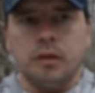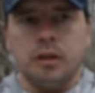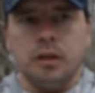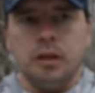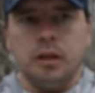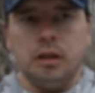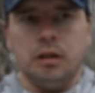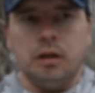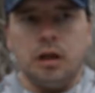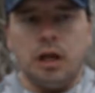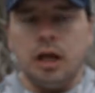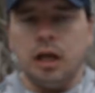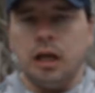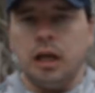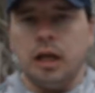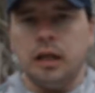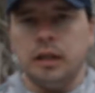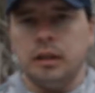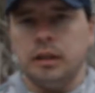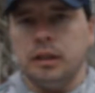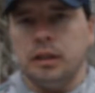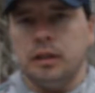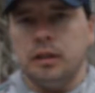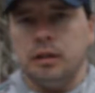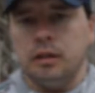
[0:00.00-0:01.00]
You know, I
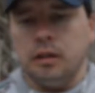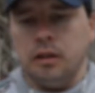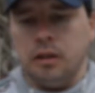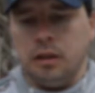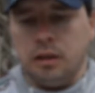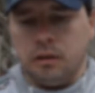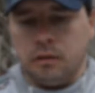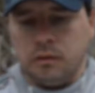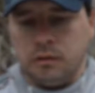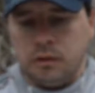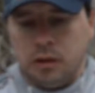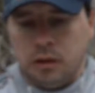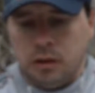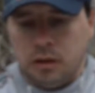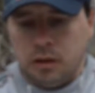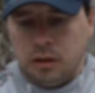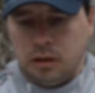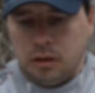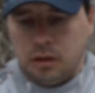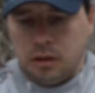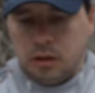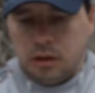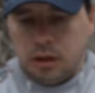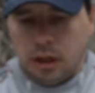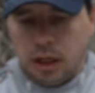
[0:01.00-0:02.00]
didn't, you know,
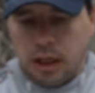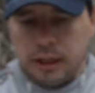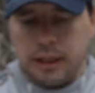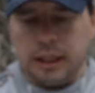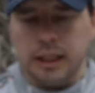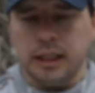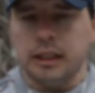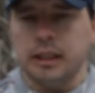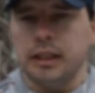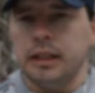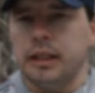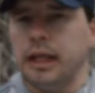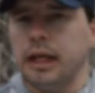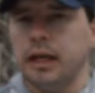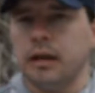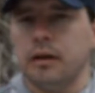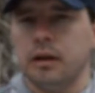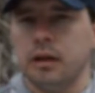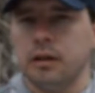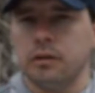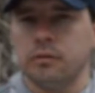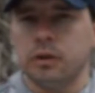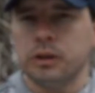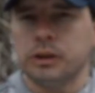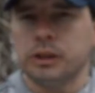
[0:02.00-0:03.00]
I think now
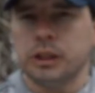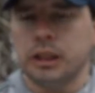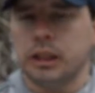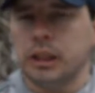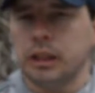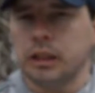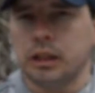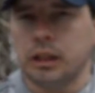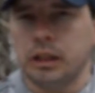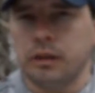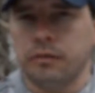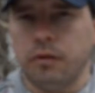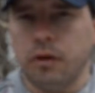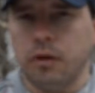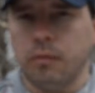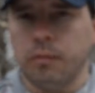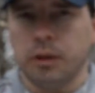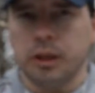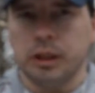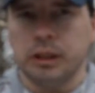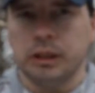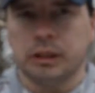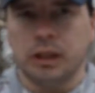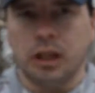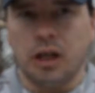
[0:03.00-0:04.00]
I wish I didn't leave home
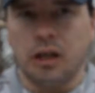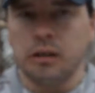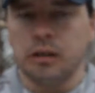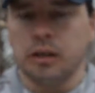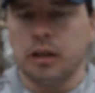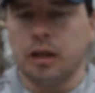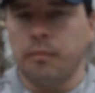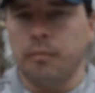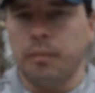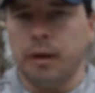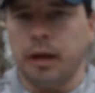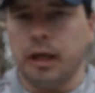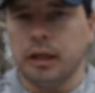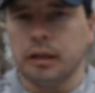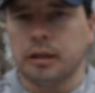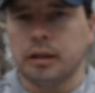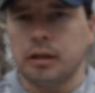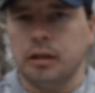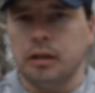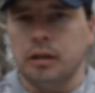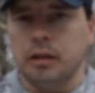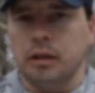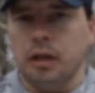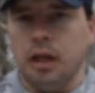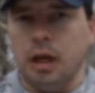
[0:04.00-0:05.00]
because it's hard to come back.
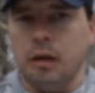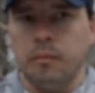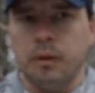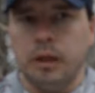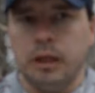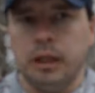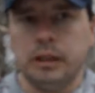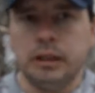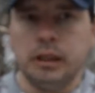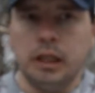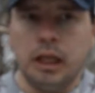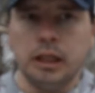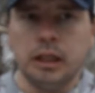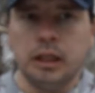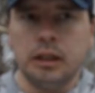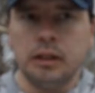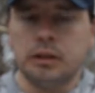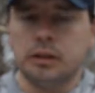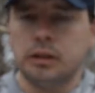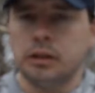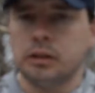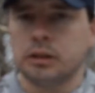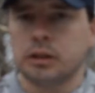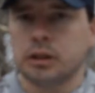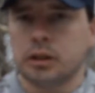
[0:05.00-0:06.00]
I mean, I could
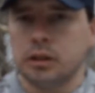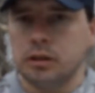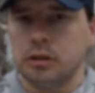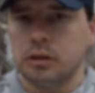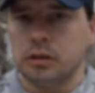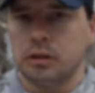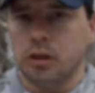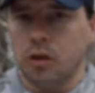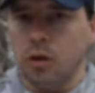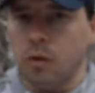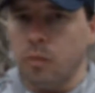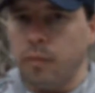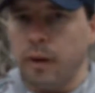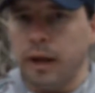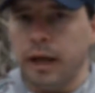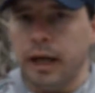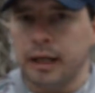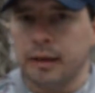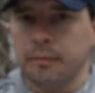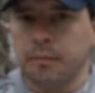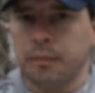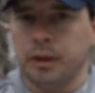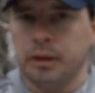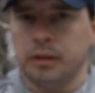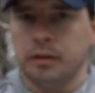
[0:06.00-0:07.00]
just go
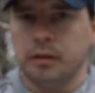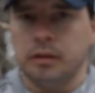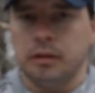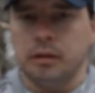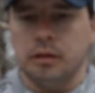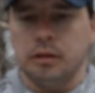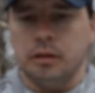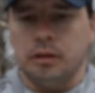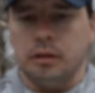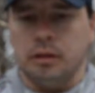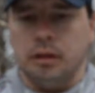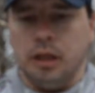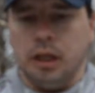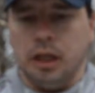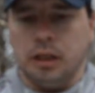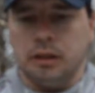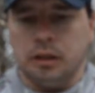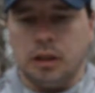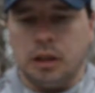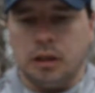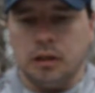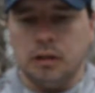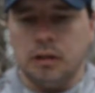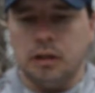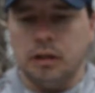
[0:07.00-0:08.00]
back, but it's
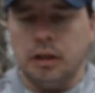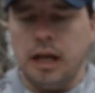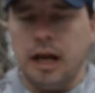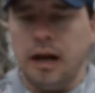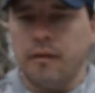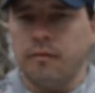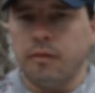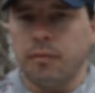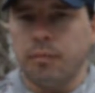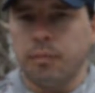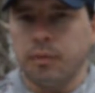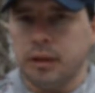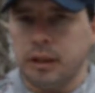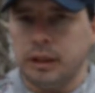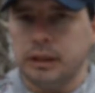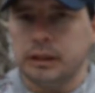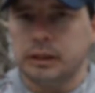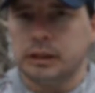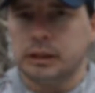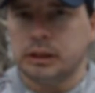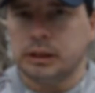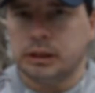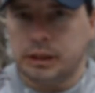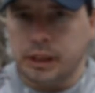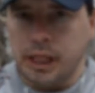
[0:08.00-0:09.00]
harder to have a place
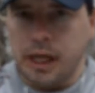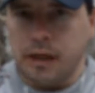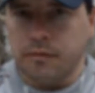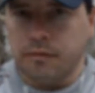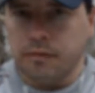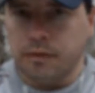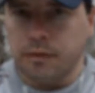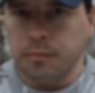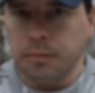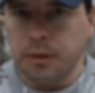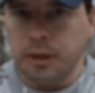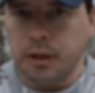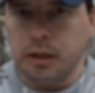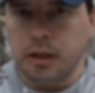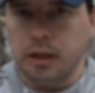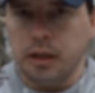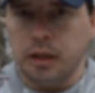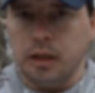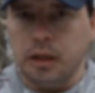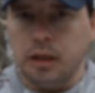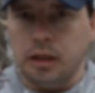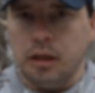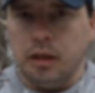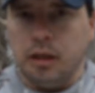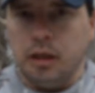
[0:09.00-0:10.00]
set for me,
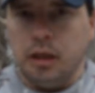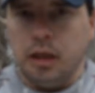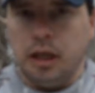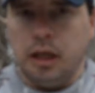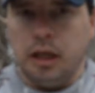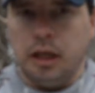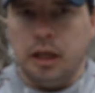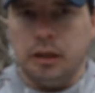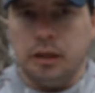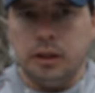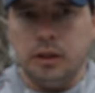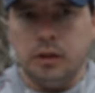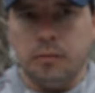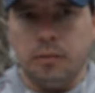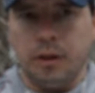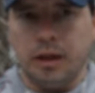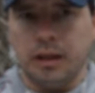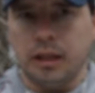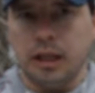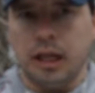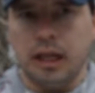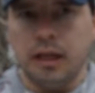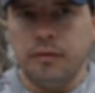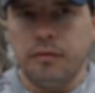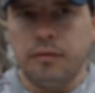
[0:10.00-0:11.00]
and, you know, my
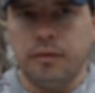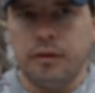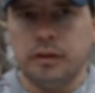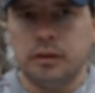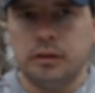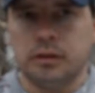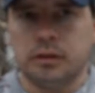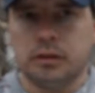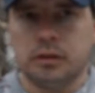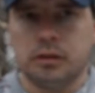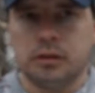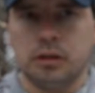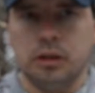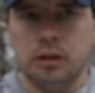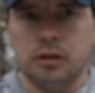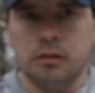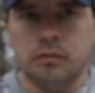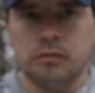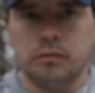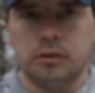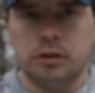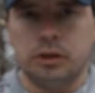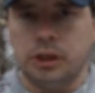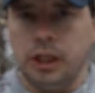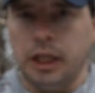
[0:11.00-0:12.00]
life is, you know,
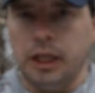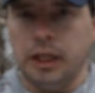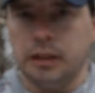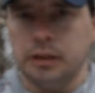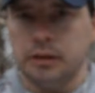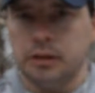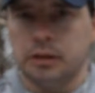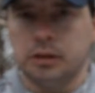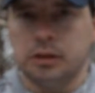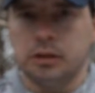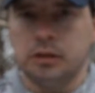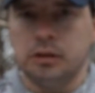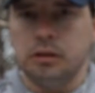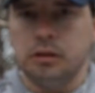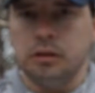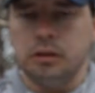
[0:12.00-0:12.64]
changed.